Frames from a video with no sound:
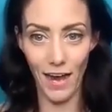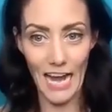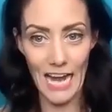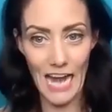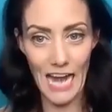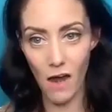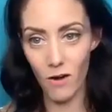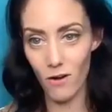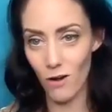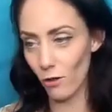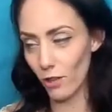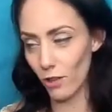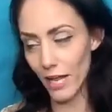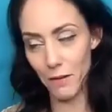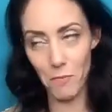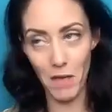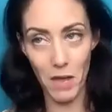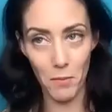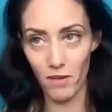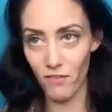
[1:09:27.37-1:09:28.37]
I now know
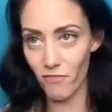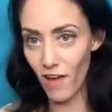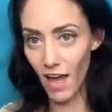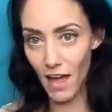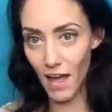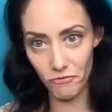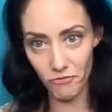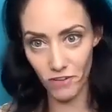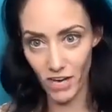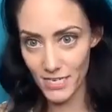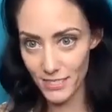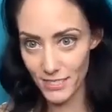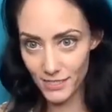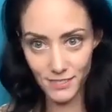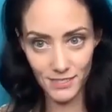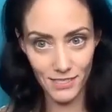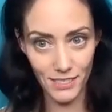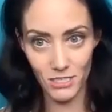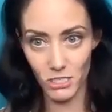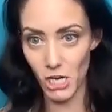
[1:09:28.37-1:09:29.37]
like maybe five
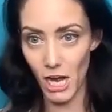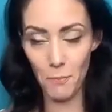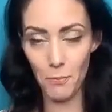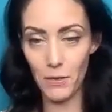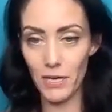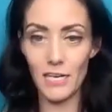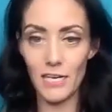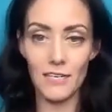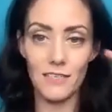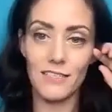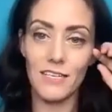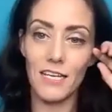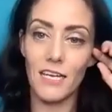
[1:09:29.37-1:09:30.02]
phrases in Japanese.